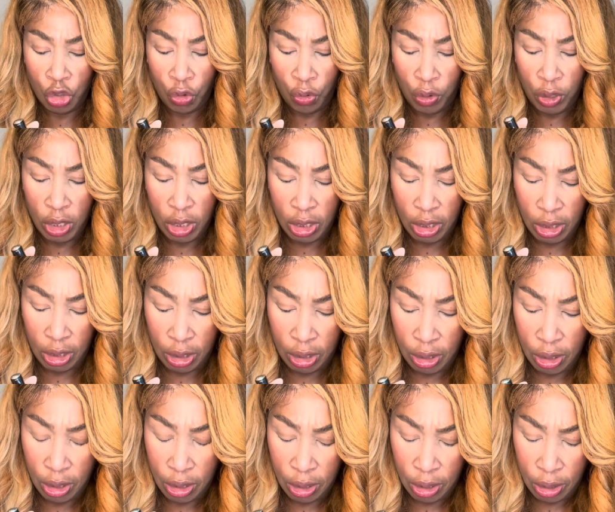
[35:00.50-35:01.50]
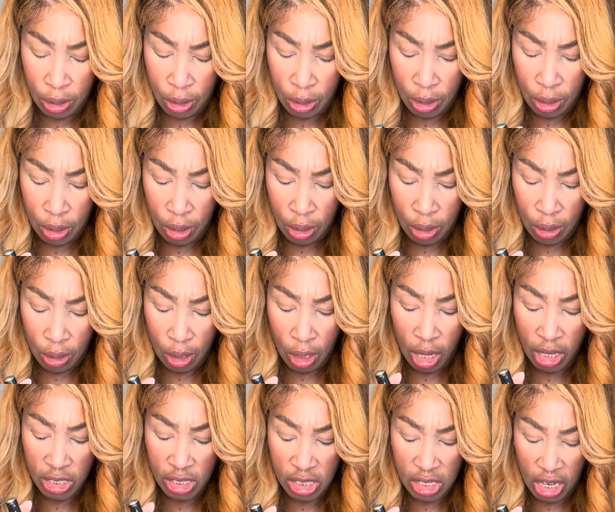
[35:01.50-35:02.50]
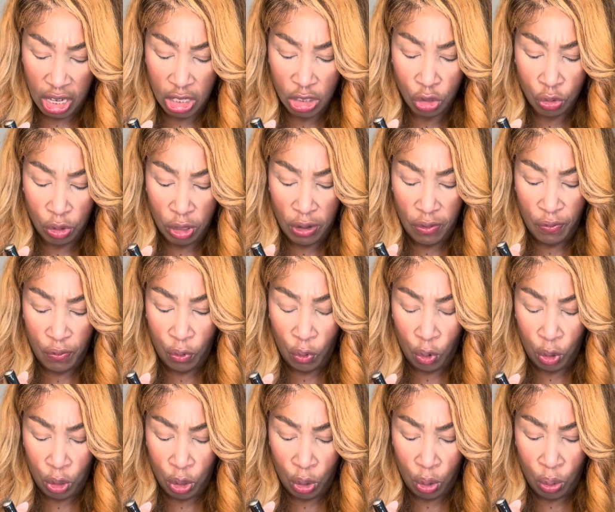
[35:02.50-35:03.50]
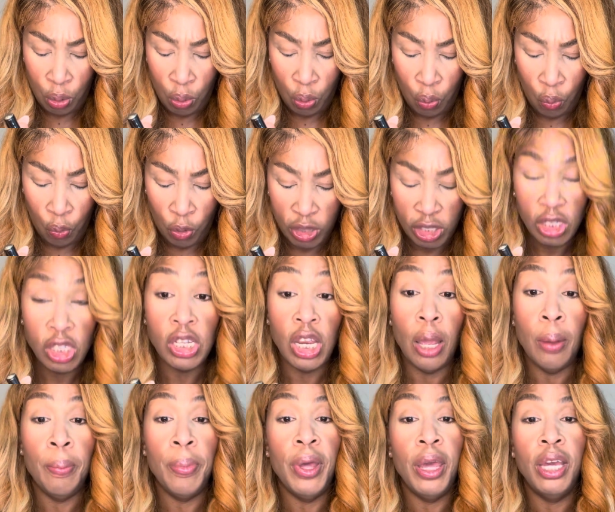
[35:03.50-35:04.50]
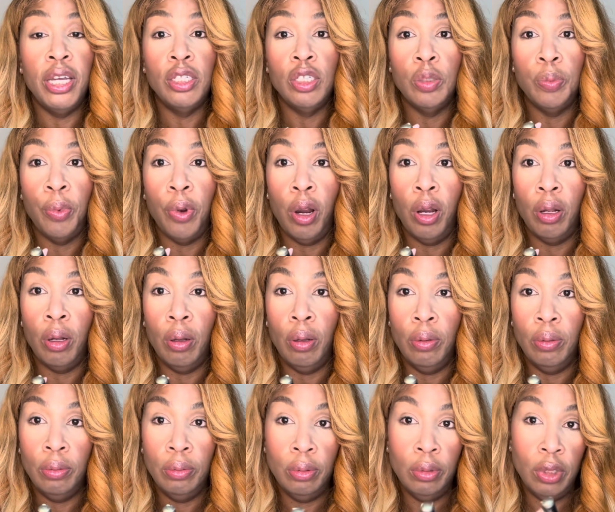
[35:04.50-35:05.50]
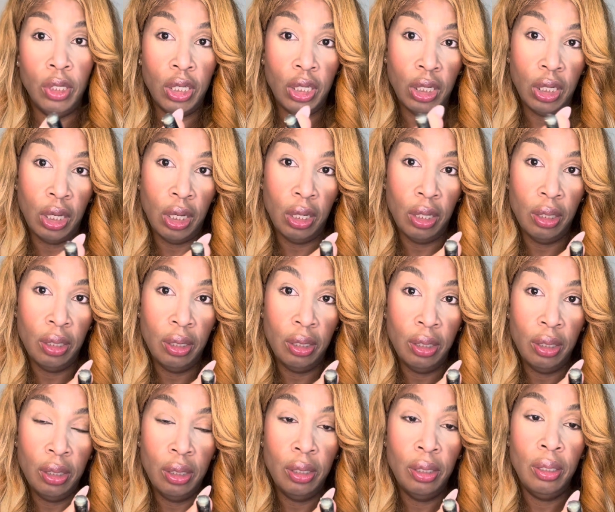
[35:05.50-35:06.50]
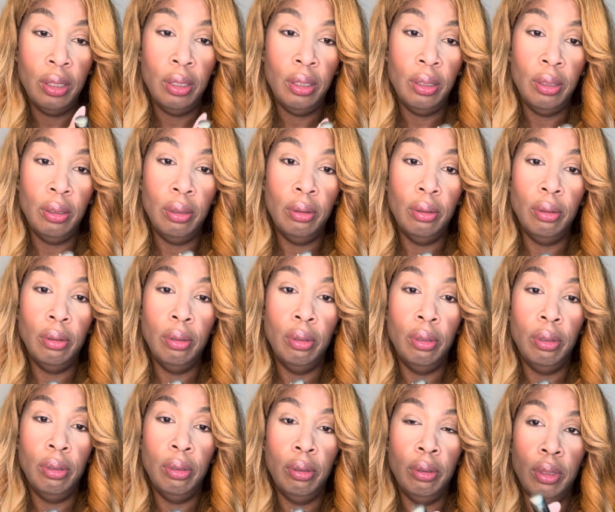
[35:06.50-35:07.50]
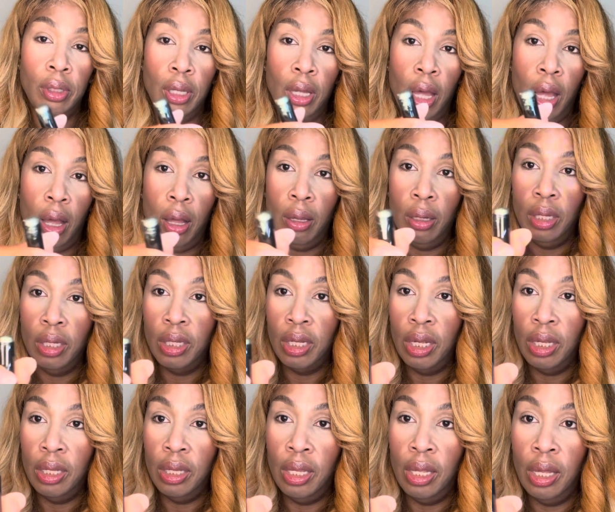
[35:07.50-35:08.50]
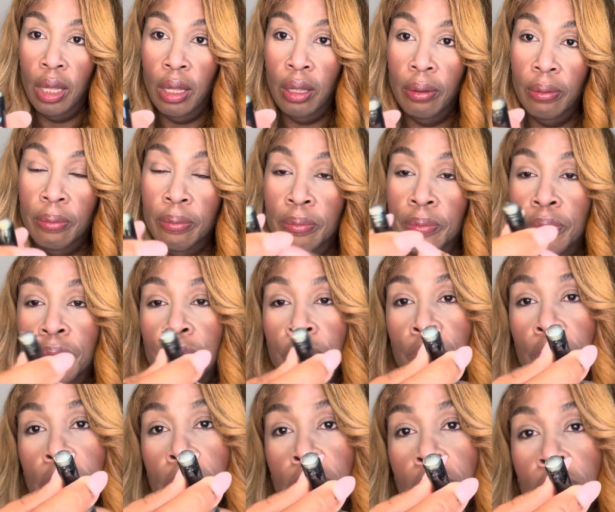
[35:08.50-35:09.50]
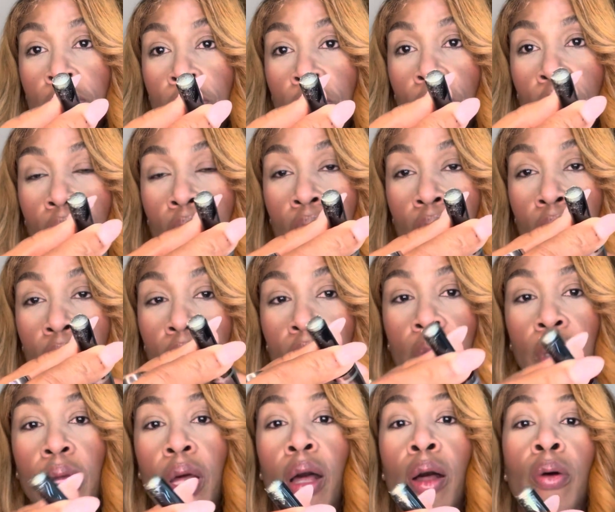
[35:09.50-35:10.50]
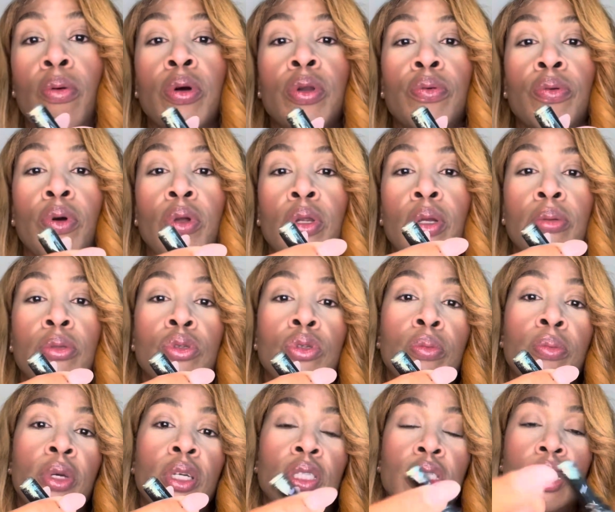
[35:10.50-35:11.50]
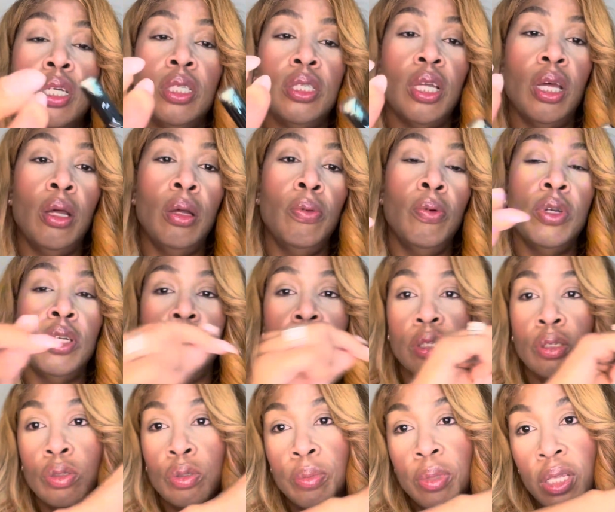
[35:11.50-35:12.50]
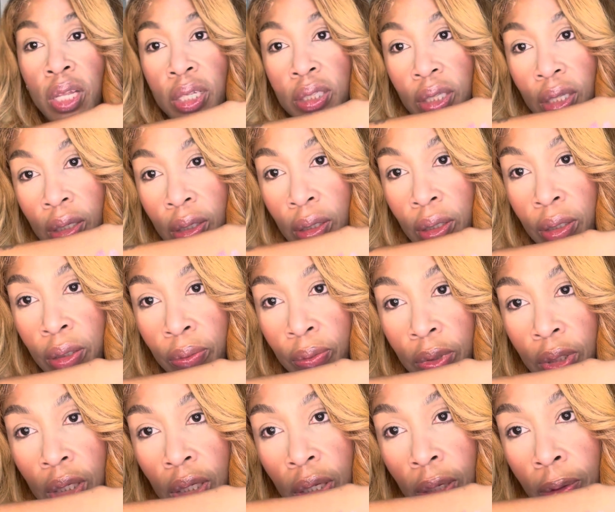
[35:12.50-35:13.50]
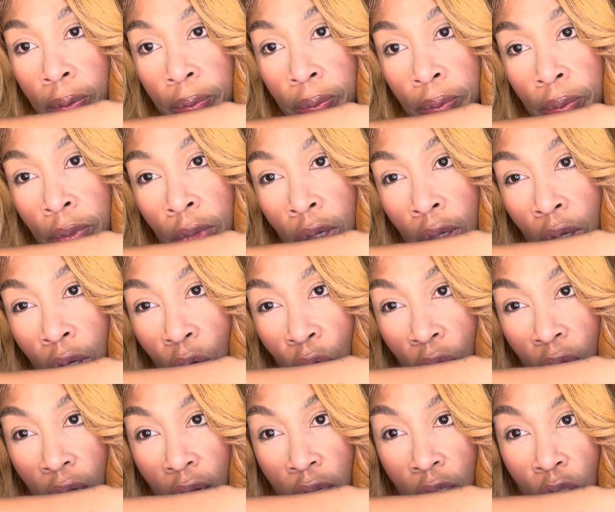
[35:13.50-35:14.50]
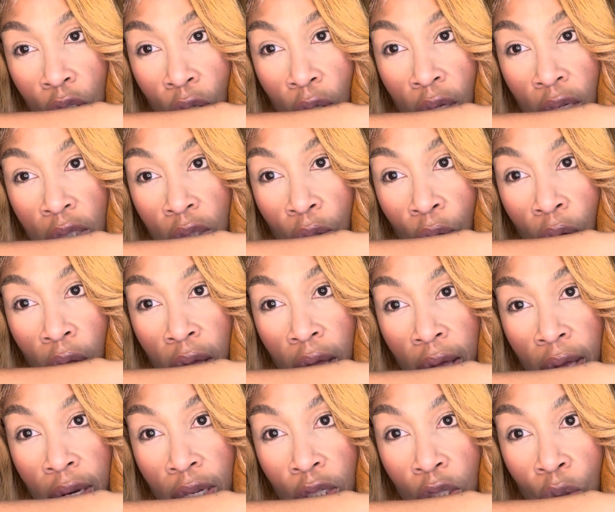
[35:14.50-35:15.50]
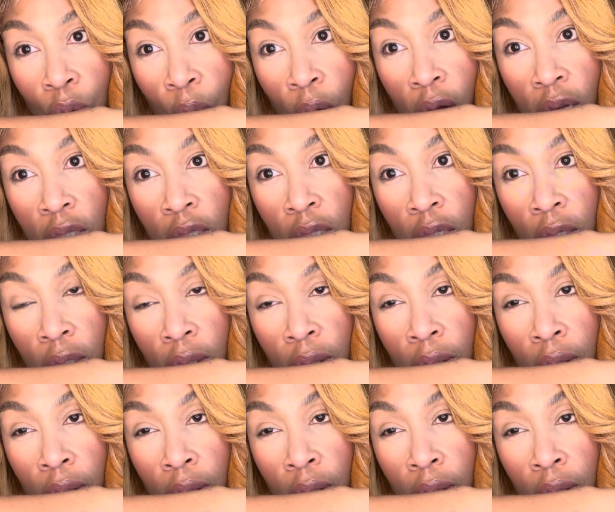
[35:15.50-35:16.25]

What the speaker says: green, a sage green foil with champagne sparkle. Look at that. Oh, yeah, look at that. Whew, I don't want to roll it up too much because I don't want it to do me like that other one did. Okay, so let's go ahead and swatch it.